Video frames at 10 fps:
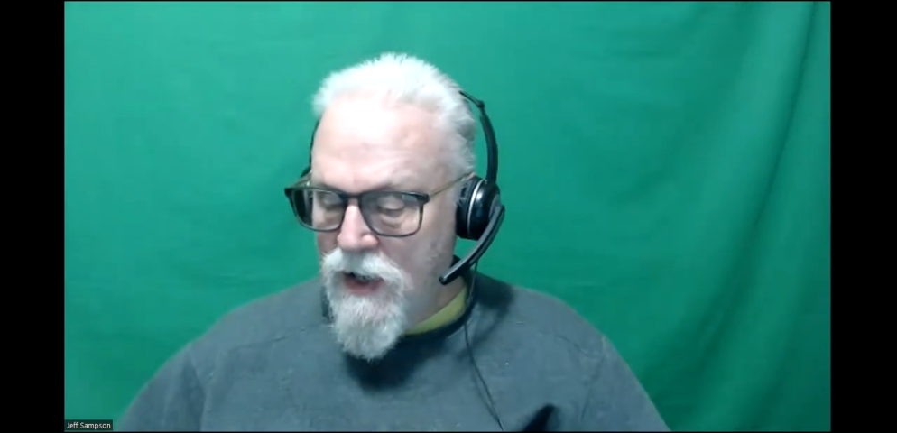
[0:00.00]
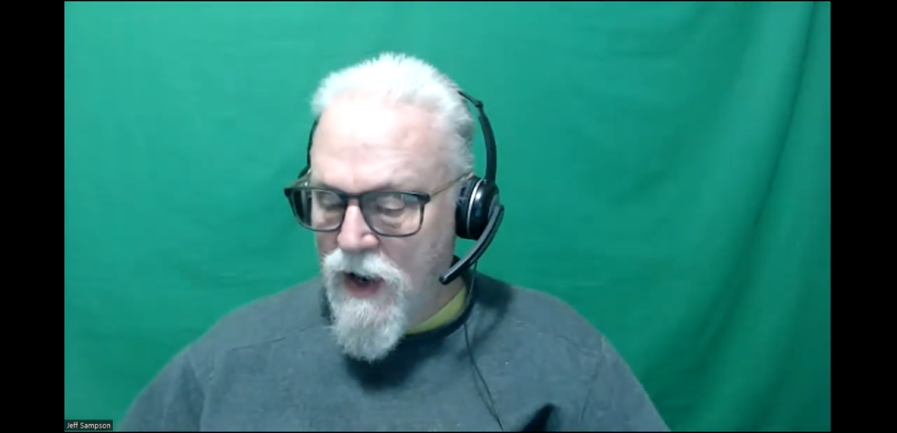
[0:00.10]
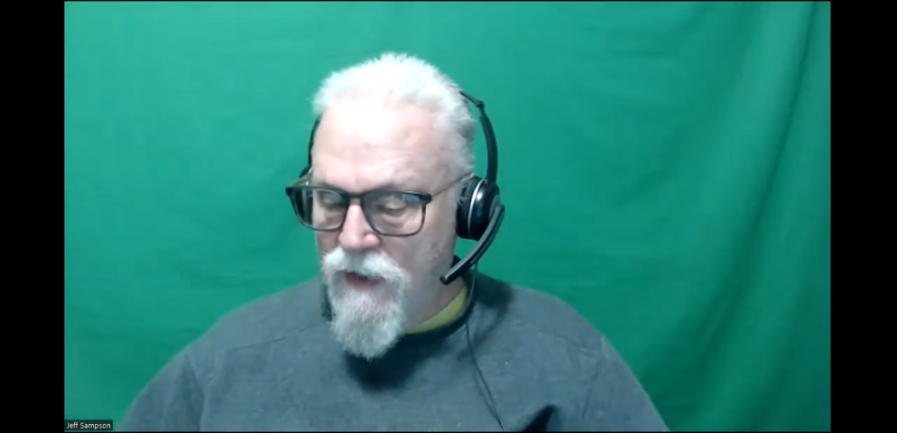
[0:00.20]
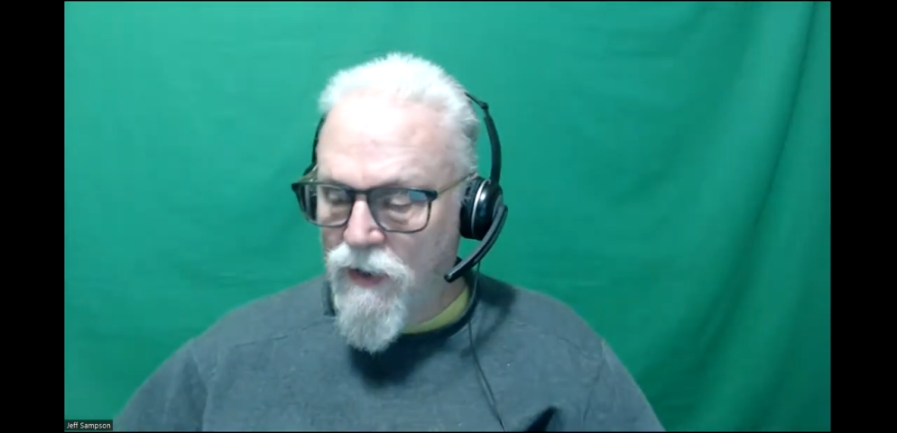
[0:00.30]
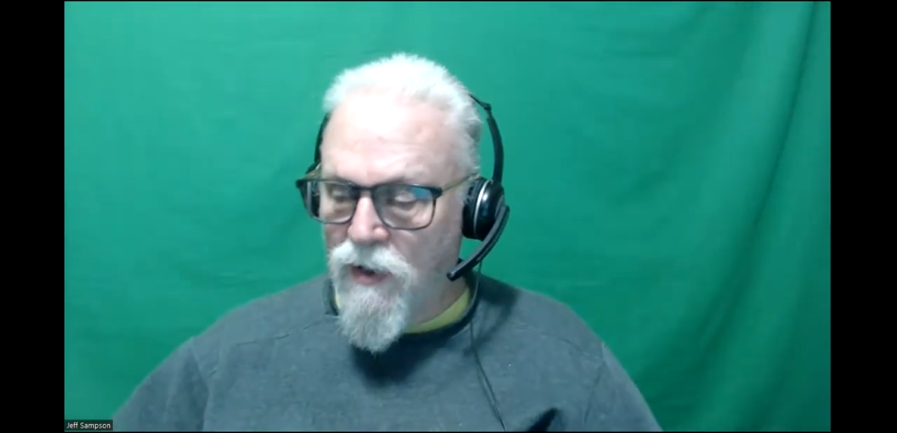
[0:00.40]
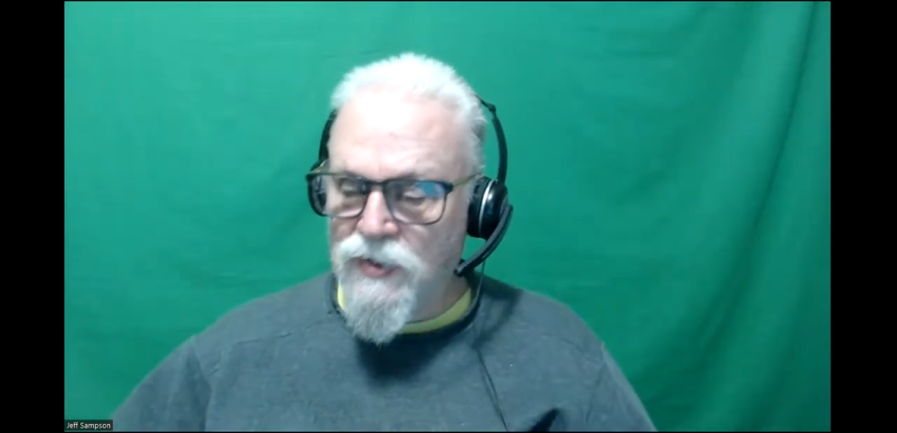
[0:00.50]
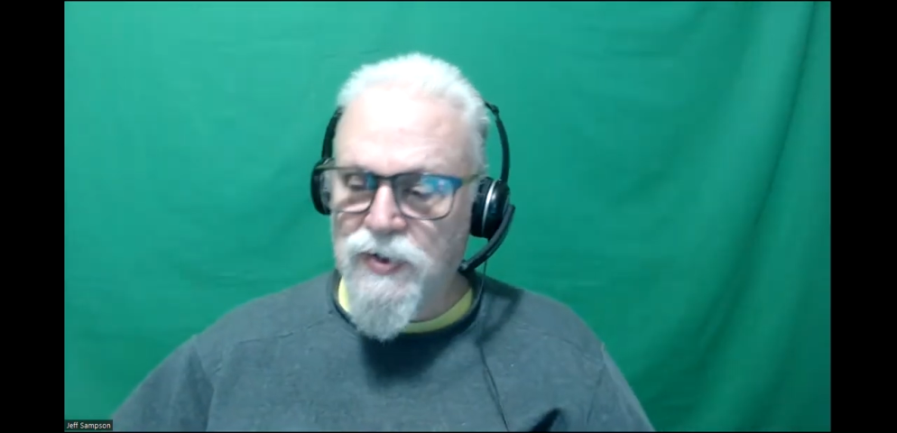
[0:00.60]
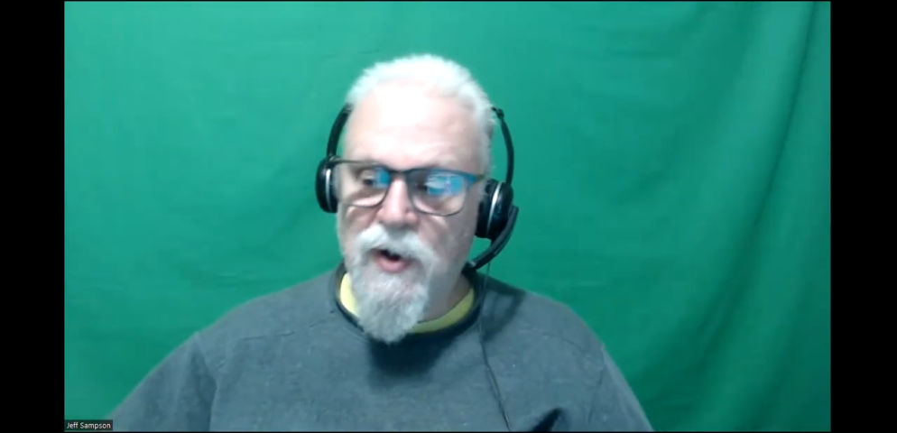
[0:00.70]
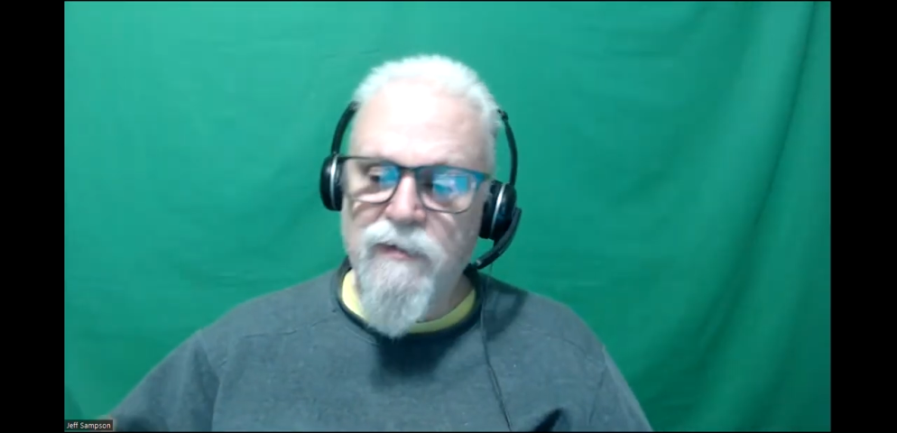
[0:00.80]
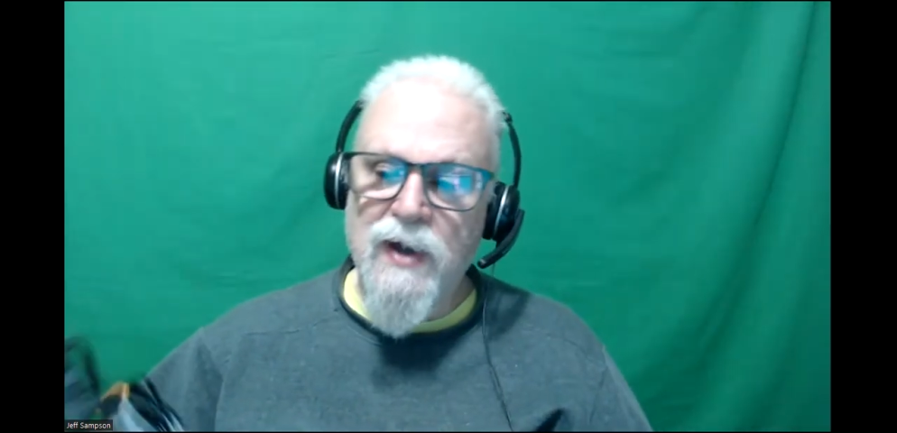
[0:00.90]
and then
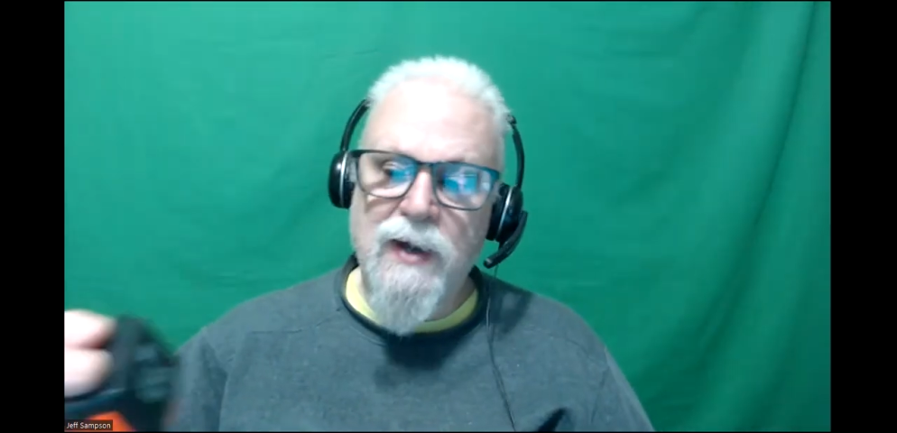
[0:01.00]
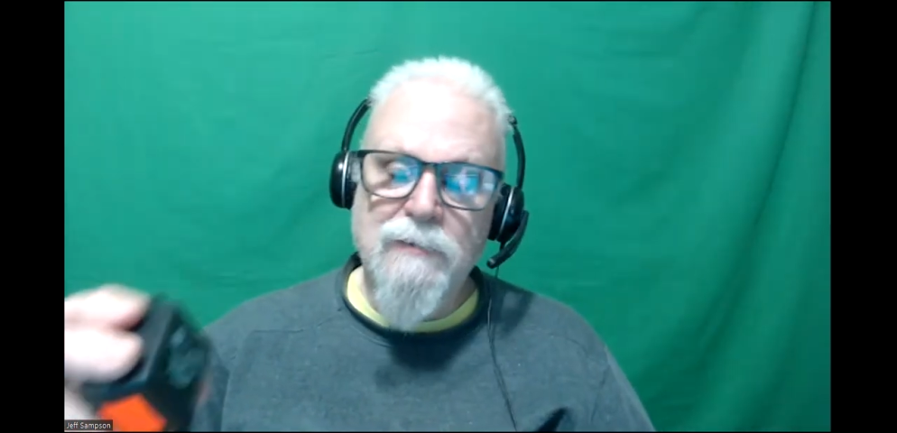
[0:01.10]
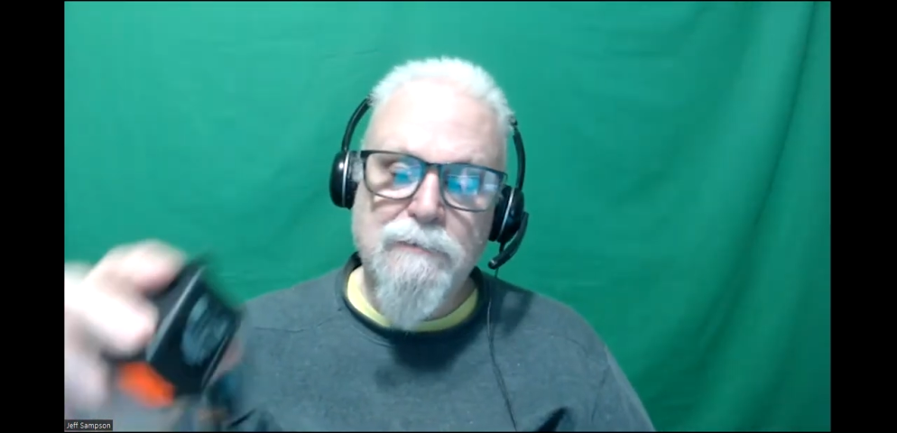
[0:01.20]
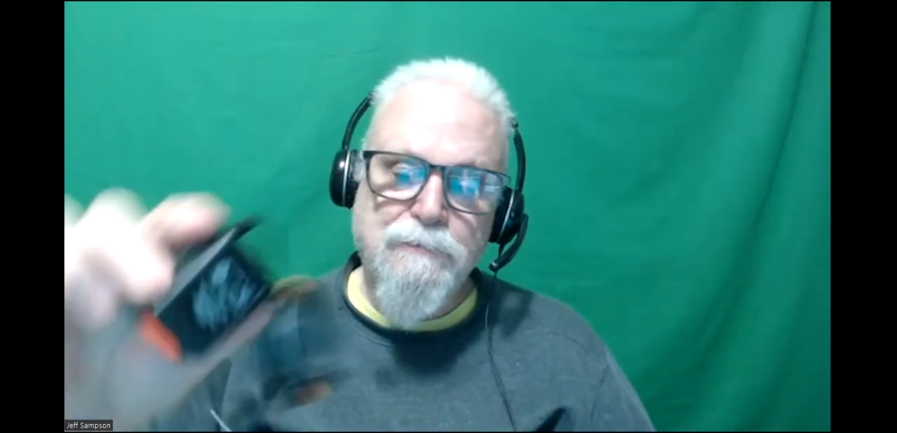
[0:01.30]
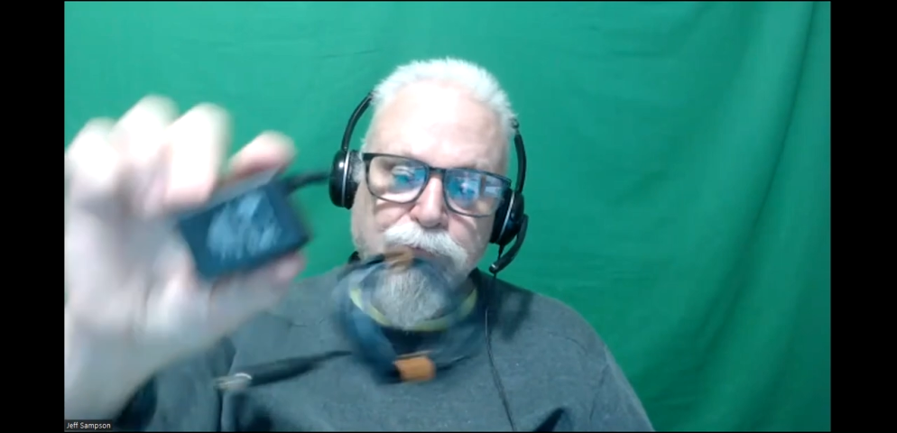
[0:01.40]
also I've got